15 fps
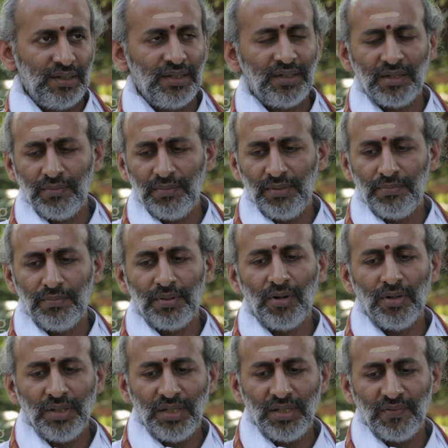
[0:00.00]
it can be
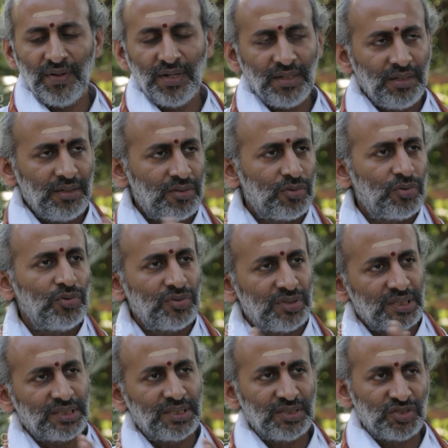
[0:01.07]
broadly divided into two
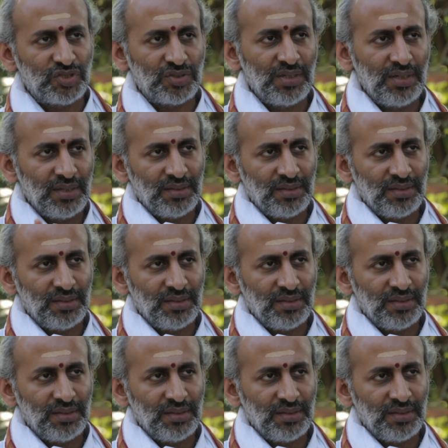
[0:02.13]
sections.